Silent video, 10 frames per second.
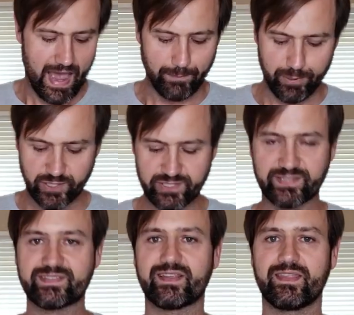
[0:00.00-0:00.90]
I
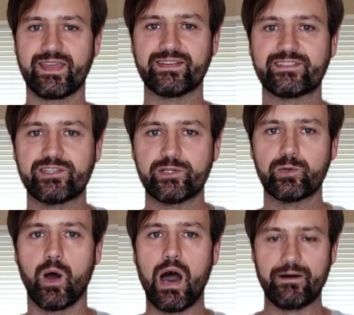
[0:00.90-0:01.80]
purchased these
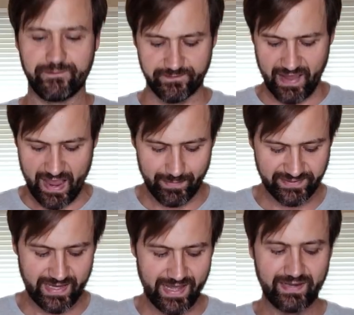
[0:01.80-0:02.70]
two off of
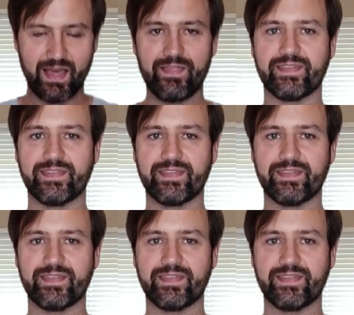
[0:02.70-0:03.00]
Amazon.